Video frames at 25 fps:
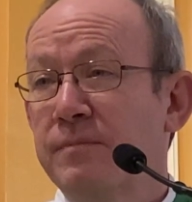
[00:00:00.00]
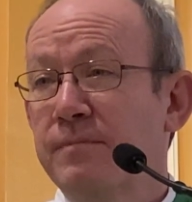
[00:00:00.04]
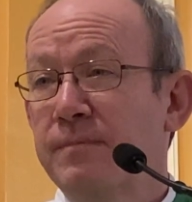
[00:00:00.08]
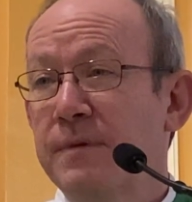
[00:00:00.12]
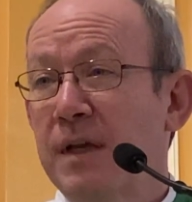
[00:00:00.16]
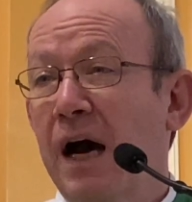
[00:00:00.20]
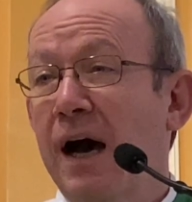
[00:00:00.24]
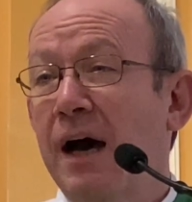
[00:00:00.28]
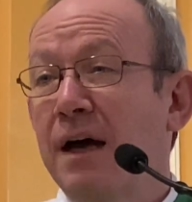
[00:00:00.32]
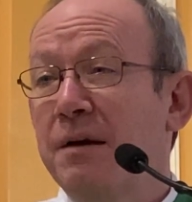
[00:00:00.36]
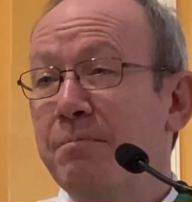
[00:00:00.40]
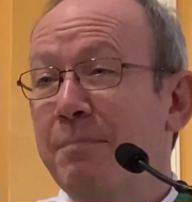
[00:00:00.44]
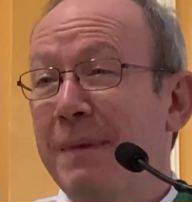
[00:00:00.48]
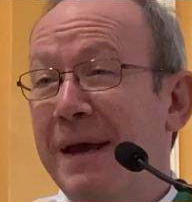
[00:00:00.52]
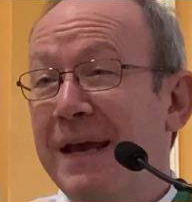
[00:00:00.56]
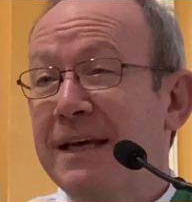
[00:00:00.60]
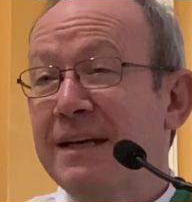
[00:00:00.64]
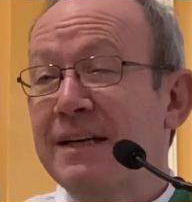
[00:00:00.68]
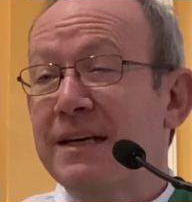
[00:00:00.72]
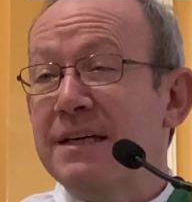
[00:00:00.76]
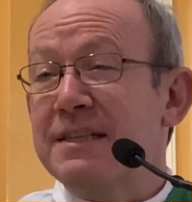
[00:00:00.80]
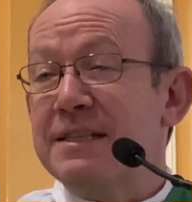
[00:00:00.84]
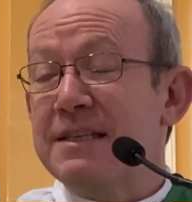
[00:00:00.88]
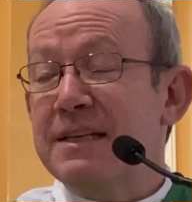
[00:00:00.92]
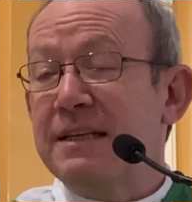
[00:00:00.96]
God made
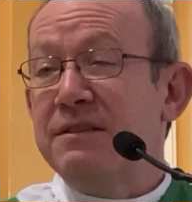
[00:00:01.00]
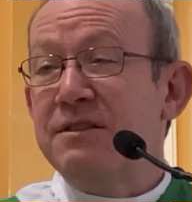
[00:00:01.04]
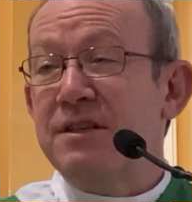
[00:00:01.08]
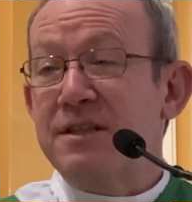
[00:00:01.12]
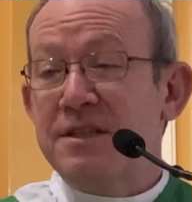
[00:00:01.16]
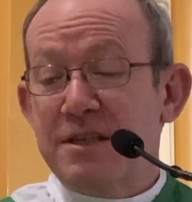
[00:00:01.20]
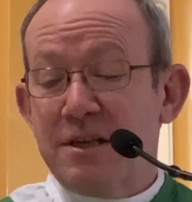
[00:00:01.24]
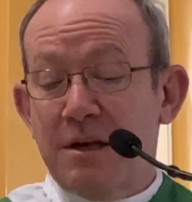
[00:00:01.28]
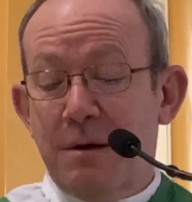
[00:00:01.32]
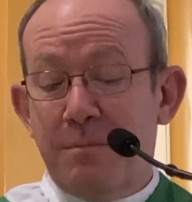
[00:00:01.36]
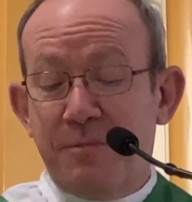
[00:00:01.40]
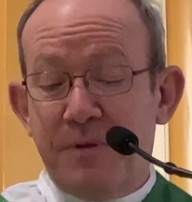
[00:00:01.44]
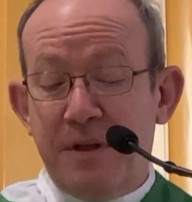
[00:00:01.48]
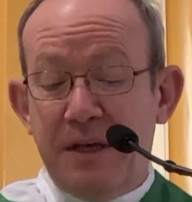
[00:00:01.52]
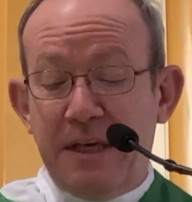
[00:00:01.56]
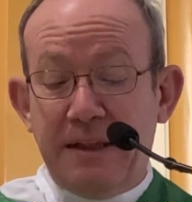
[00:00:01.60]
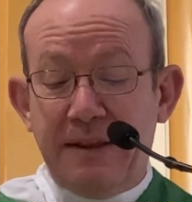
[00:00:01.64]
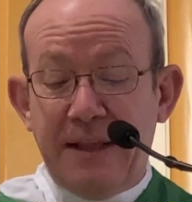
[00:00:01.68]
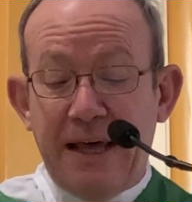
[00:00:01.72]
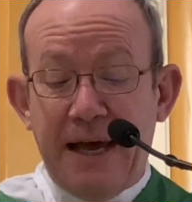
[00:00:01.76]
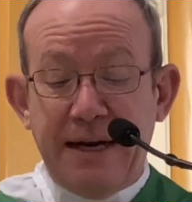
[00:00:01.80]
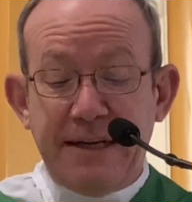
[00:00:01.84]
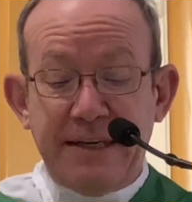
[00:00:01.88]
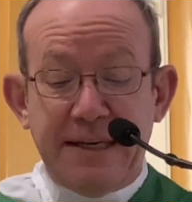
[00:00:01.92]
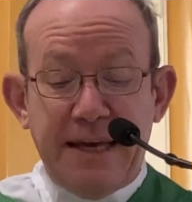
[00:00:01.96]
us into something
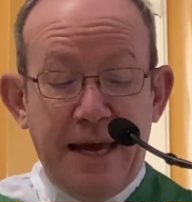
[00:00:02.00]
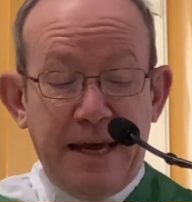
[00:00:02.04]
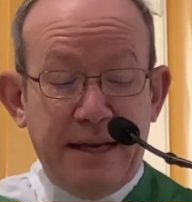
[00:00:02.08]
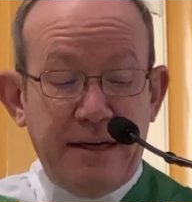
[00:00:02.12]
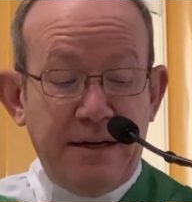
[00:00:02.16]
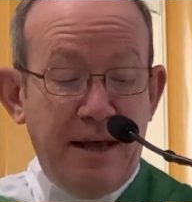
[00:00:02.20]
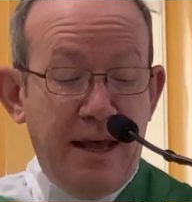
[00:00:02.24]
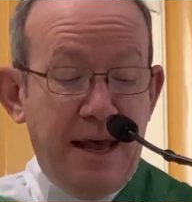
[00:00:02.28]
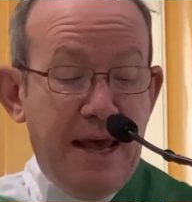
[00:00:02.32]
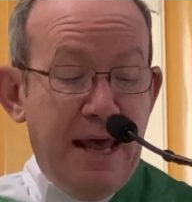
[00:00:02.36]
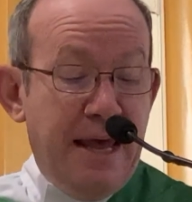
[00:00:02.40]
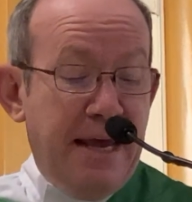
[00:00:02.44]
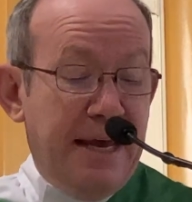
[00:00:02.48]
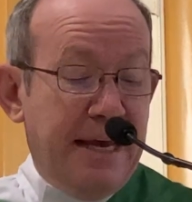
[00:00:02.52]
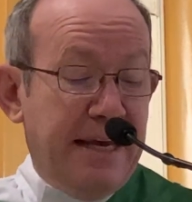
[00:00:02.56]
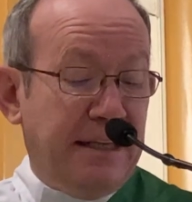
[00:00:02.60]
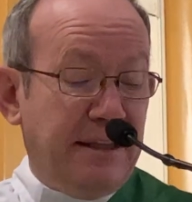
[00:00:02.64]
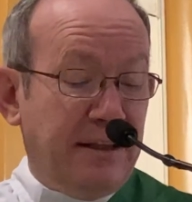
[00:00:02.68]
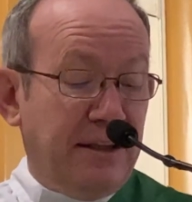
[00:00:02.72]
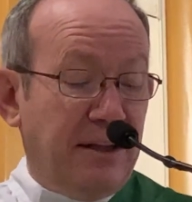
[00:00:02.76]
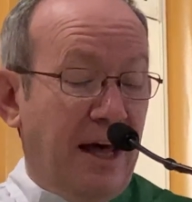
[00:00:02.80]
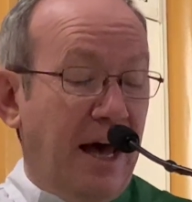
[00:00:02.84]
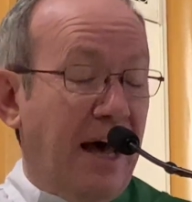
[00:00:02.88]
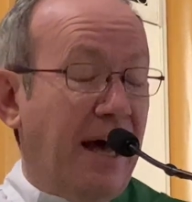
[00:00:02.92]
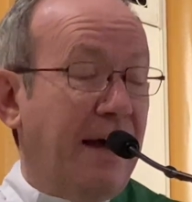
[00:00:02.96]
that can
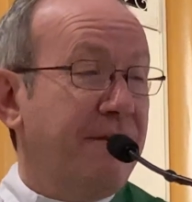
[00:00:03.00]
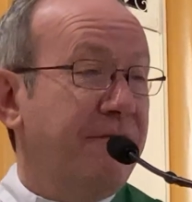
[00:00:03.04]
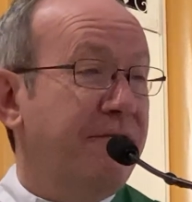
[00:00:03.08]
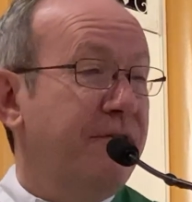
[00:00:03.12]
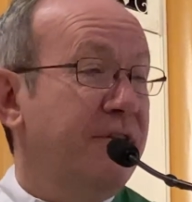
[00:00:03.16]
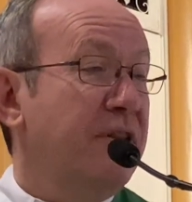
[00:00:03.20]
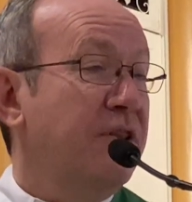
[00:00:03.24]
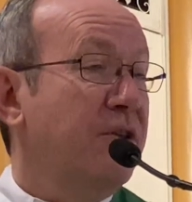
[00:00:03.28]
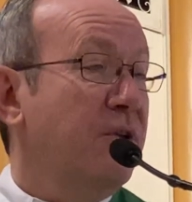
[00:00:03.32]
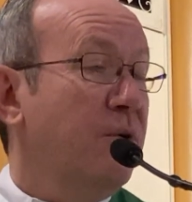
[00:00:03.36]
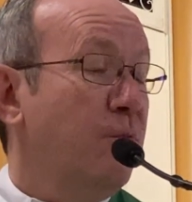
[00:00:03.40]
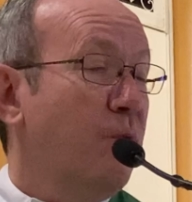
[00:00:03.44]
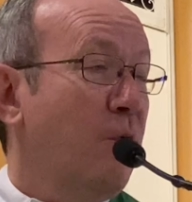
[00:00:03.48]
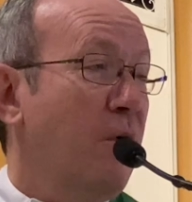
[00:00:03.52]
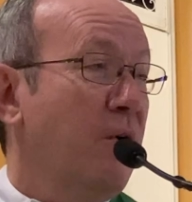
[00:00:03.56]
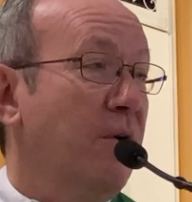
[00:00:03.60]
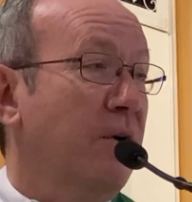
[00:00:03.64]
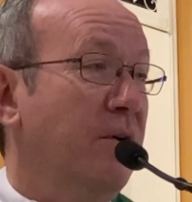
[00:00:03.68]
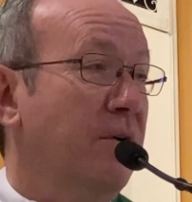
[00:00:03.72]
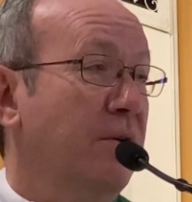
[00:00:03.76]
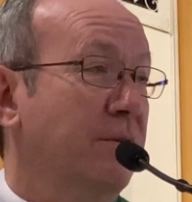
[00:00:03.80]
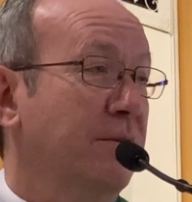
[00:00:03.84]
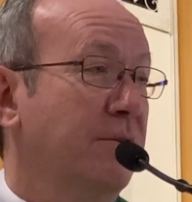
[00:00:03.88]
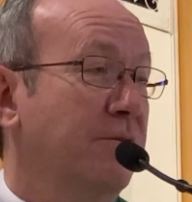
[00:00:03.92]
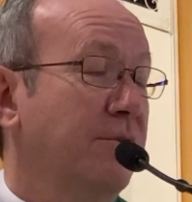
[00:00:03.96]
enliven the
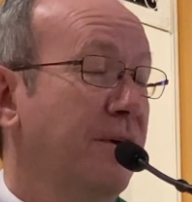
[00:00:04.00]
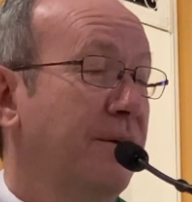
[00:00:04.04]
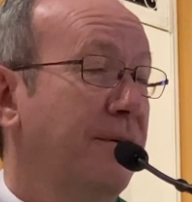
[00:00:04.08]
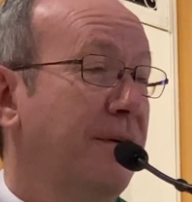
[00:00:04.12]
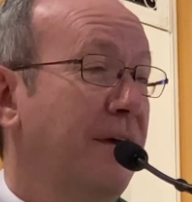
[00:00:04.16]
world,